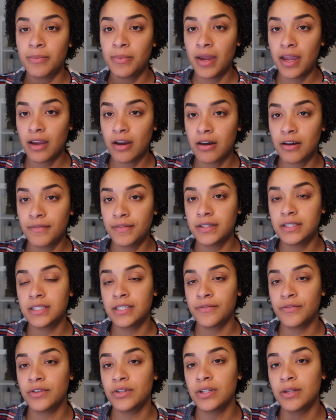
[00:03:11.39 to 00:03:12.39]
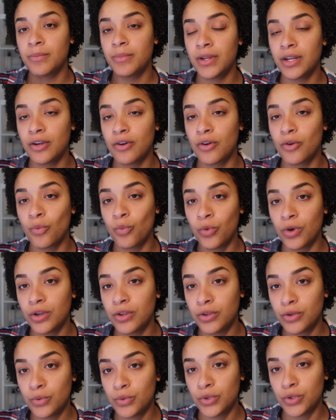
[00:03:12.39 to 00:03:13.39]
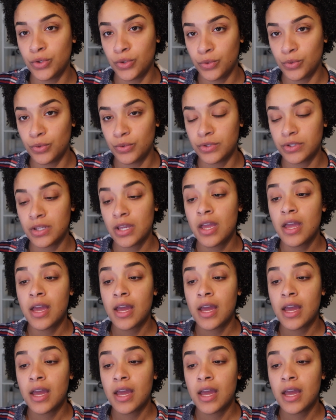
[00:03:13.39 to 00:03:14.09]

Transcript: payoff is different depending on what you use